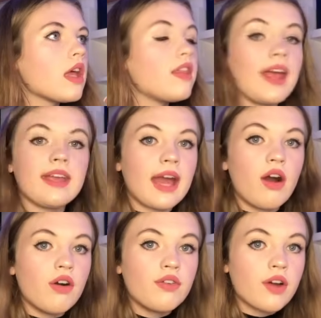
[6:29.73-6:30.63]
they get
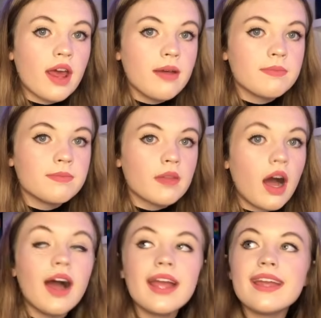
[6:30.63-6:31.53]
off on it.
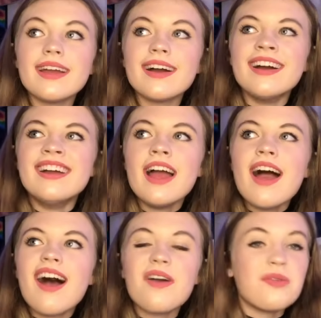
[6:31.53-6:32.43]
I
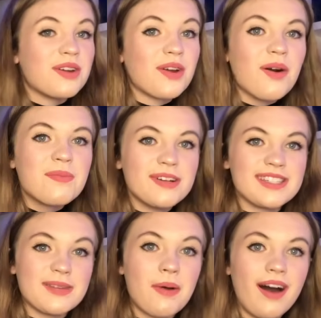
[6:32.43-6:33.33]
would not put
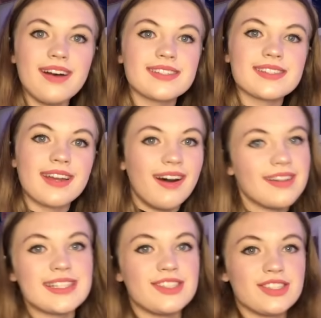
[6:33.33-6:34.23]
it past an art
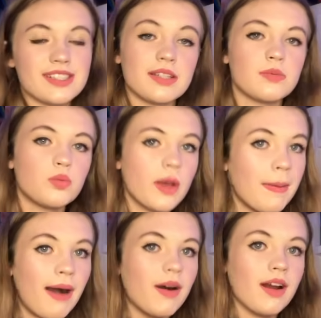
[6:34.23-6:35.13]
teacher to whip
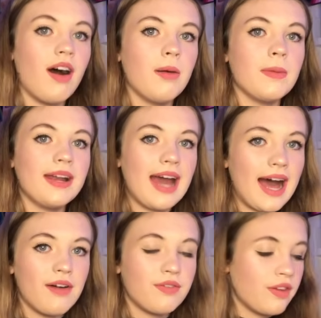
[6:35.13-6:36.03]
out an arm and
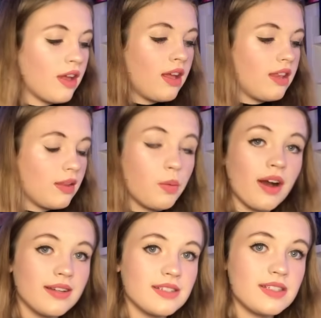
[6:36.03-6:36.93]
have the
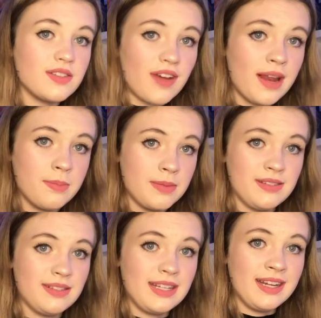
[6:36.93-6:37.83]
word
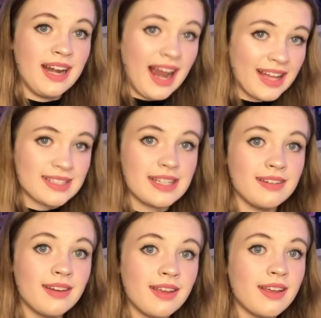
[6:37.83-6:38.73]
development in
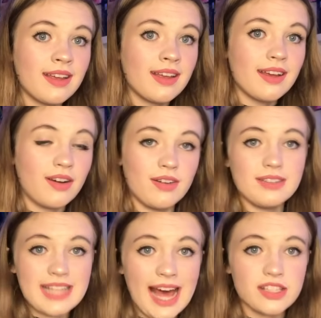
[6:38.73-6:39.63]
Latin
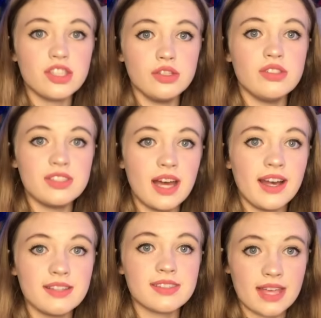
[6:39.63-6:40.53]
tattooed to
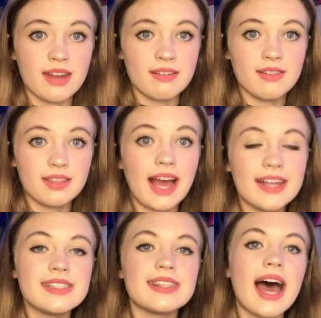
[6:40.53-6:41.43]
her skin.
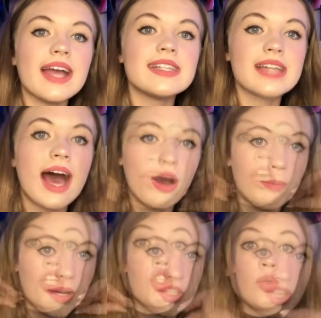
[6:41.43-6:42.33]
That is how much